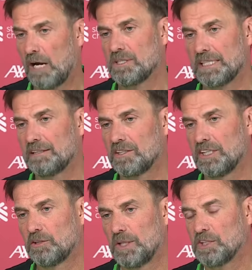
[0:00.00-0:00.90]
How I said, the
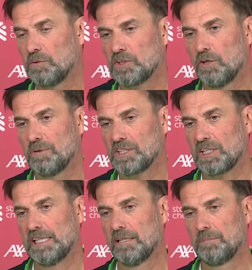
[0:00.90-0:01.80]
situation was always
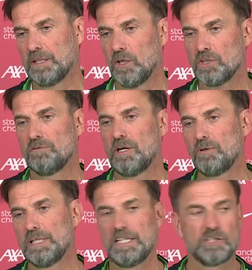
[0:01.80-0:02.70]
clear because of
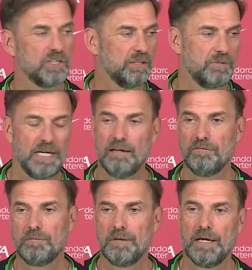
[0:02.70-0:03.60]
our relationship we
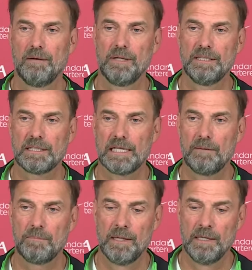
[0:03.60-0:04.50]
have in the
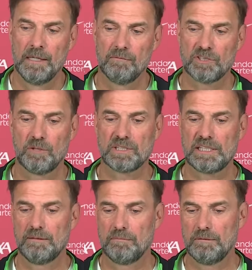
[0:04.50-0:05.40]
club. Was always
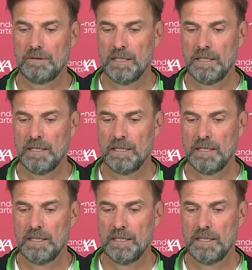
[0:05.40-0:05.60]
clear.